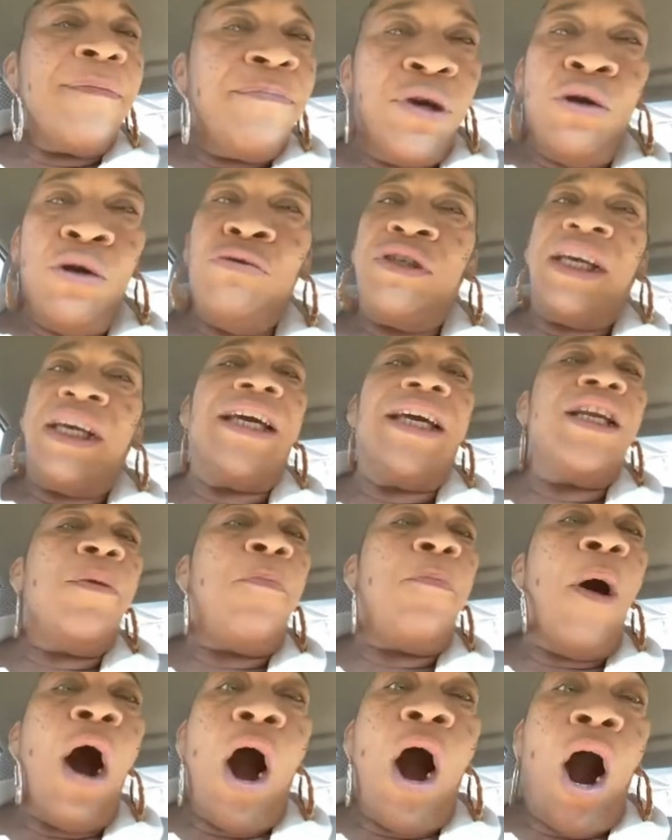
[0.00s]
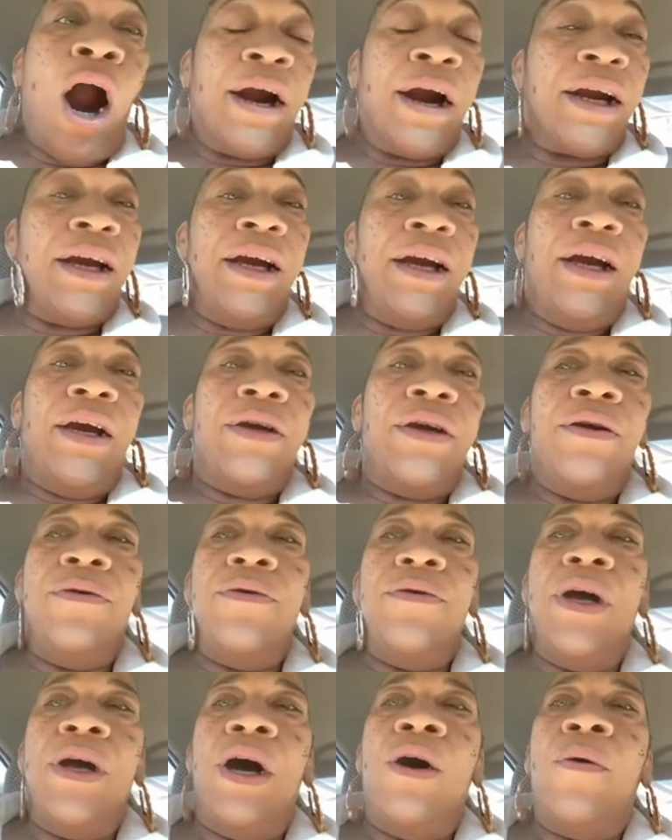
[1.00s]
music in the park.
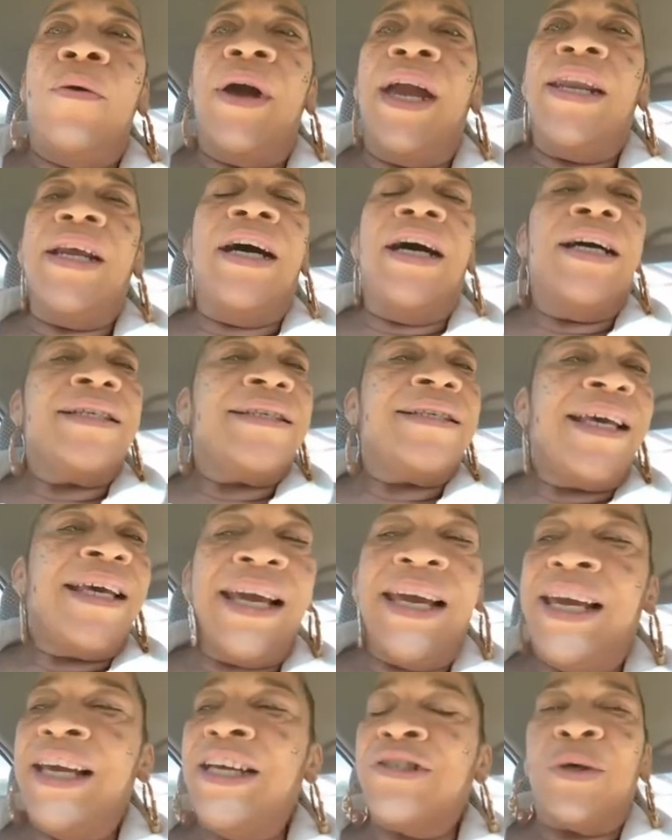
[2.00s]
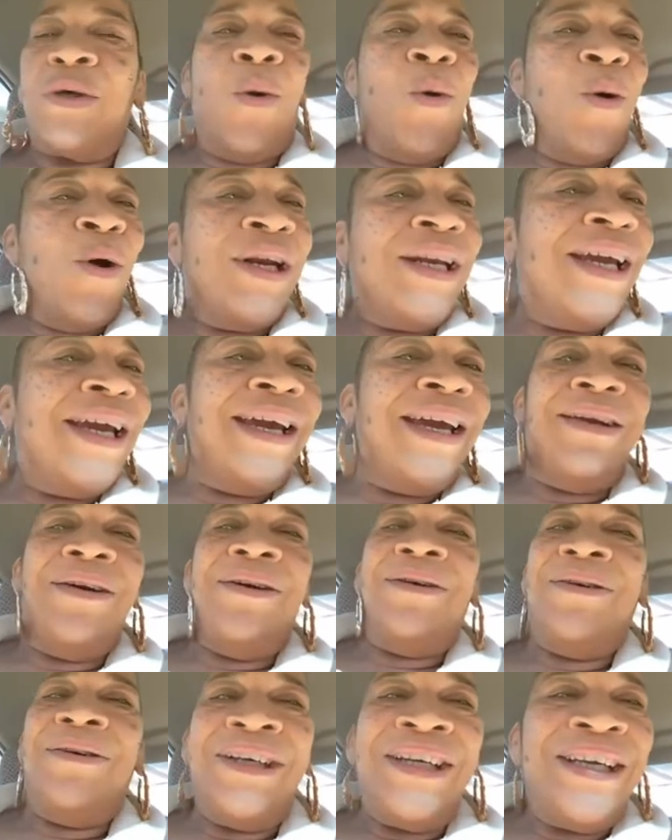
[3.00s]
You know, and us singing, it's on and
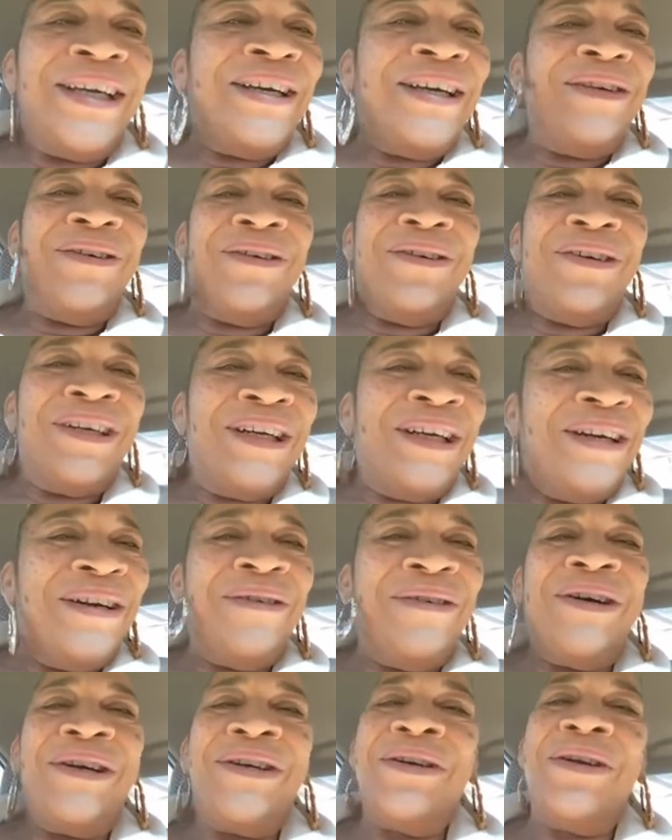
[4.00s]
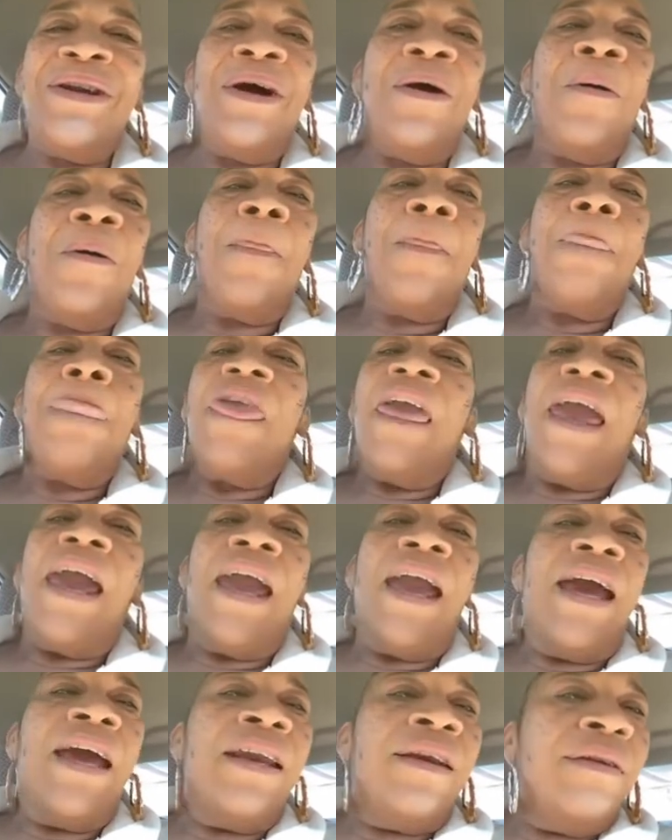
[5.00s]
on and on and on, you know.
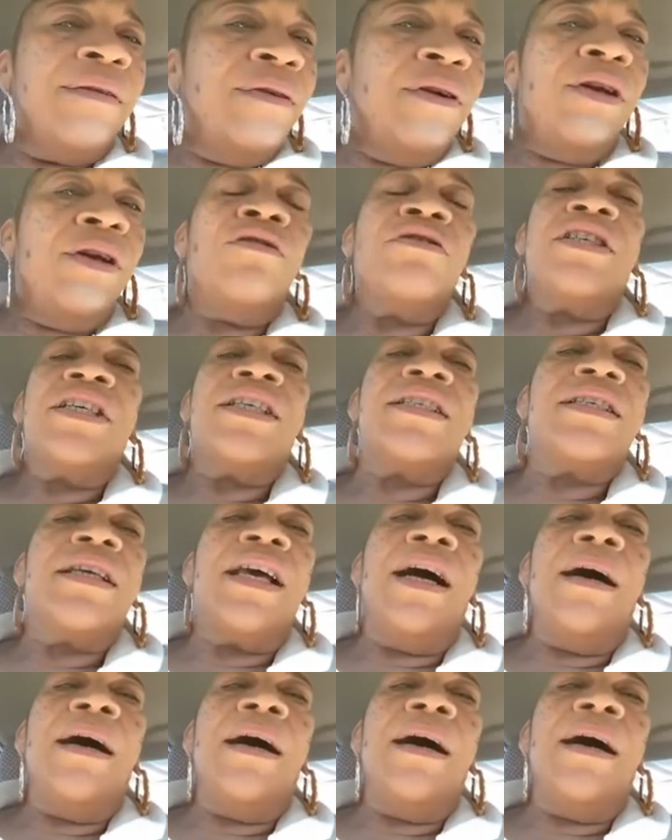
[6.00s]
And, you know, just